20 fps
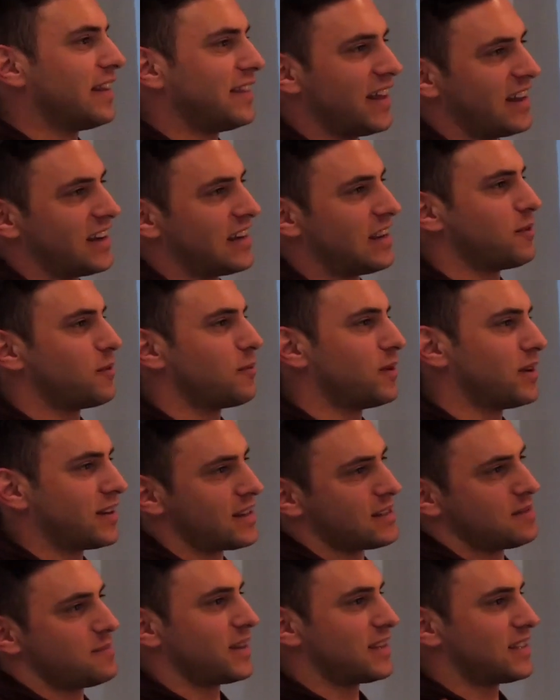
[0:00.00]
and then even when it
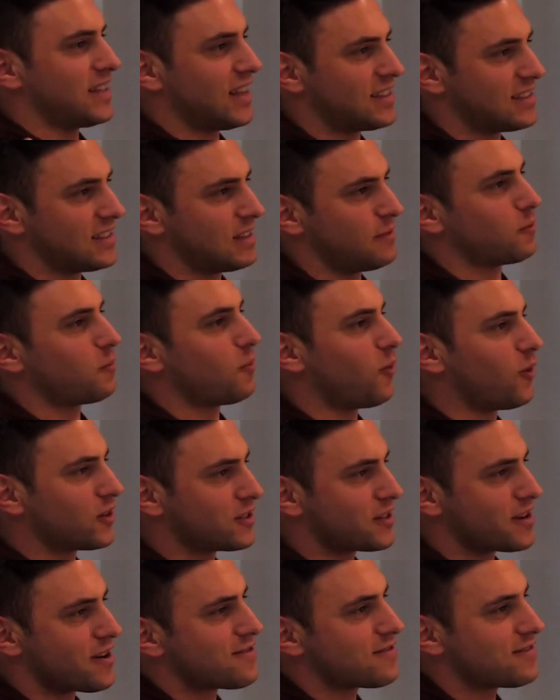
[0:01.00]
doesn't make sense, even
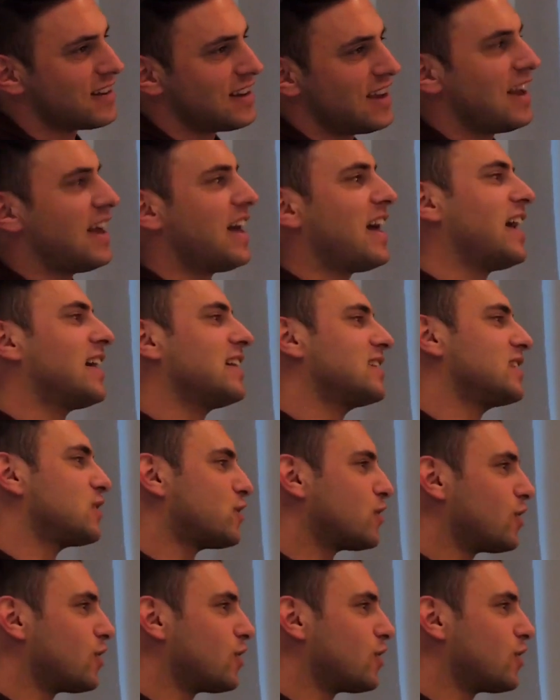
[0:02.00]
more so. And